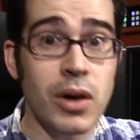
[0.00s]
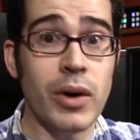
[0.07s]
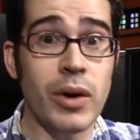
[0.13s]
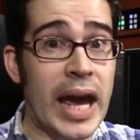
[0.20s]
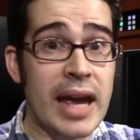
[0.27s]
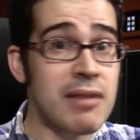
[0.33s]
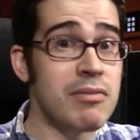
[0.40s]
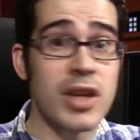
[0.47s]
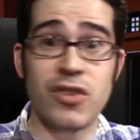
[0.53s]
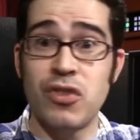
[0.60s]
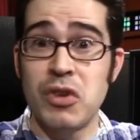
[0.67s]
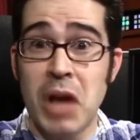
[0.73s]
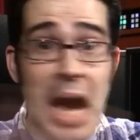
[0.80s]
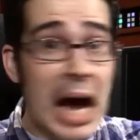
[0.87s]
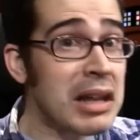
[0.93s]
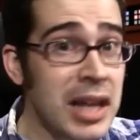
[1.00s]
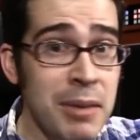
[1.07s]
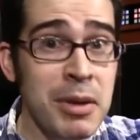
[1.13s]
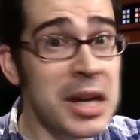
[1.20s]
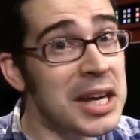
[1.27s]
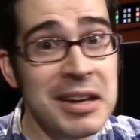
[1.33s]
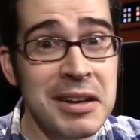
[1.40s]
Okay? It's not
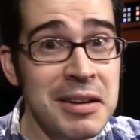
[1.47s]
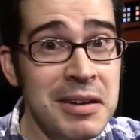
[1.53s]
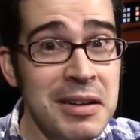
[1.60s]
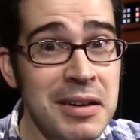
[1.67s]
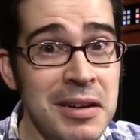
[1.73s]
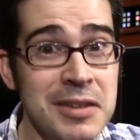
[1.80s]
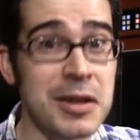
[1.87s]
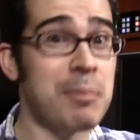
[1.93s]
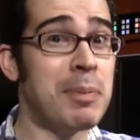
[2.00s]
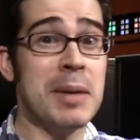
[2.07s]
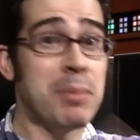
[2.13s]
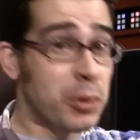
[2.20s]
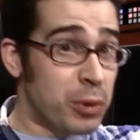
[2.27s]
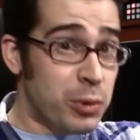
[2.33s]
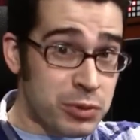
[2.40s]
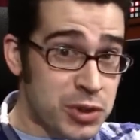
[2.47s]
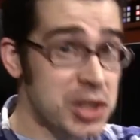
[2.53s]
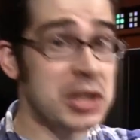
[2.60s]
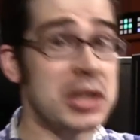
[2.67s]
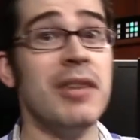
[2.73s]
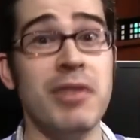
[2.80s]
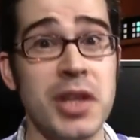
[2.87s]
limited to people who
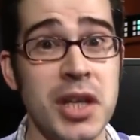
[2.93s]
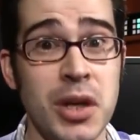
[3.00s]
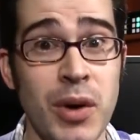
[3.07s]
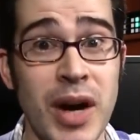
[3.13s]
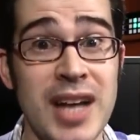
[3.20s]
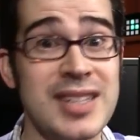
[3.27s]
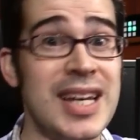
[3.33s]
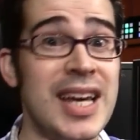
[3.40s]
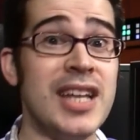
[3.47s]
just live in the U.S.